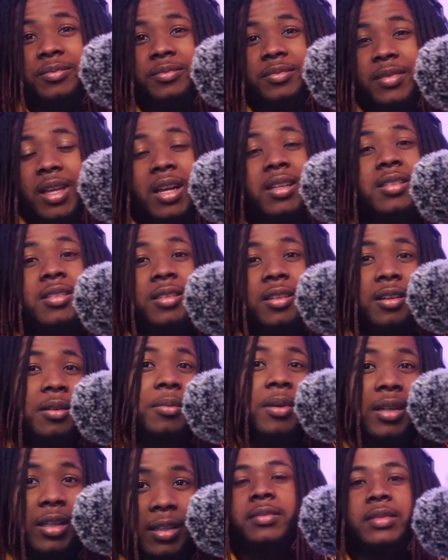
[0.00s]
That's a lot of
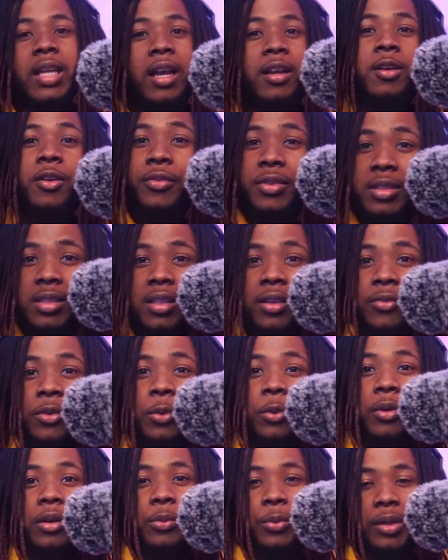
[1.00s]
money. And obviously, if you
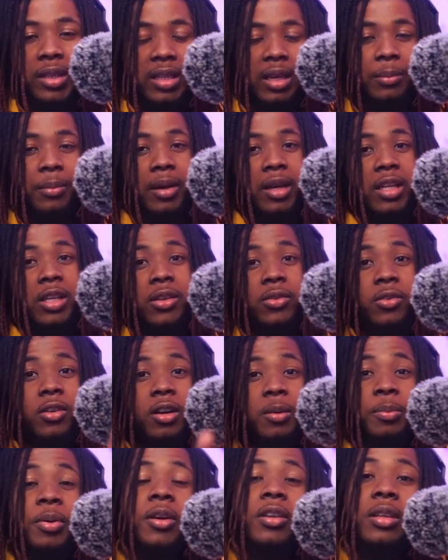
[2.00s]
want to win that money, you've got
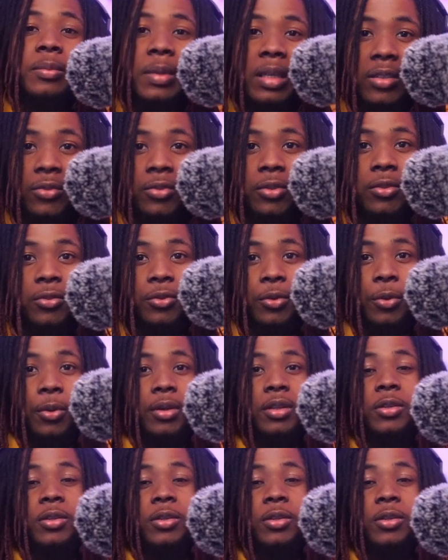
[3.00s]
to put your best foot forward.